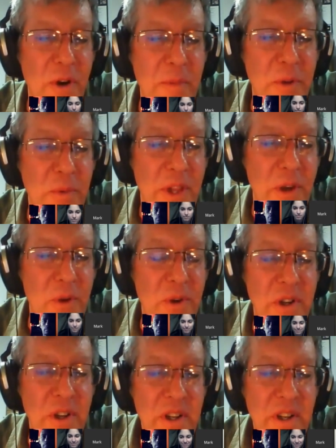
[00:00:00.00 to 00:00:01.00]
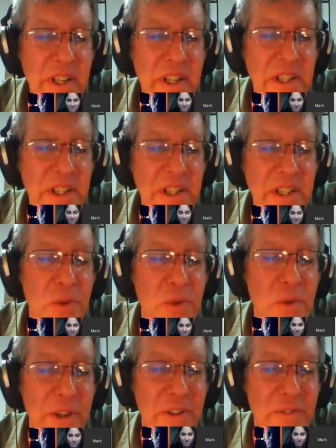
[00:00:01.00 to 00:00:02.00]
I mean, without easy
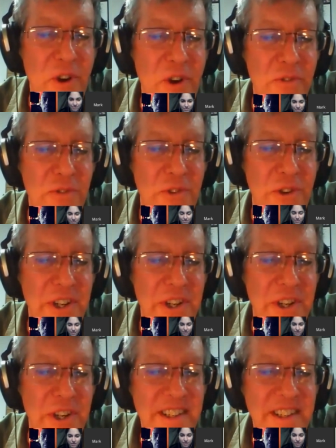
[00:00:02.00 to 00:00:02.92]
water being involved, right?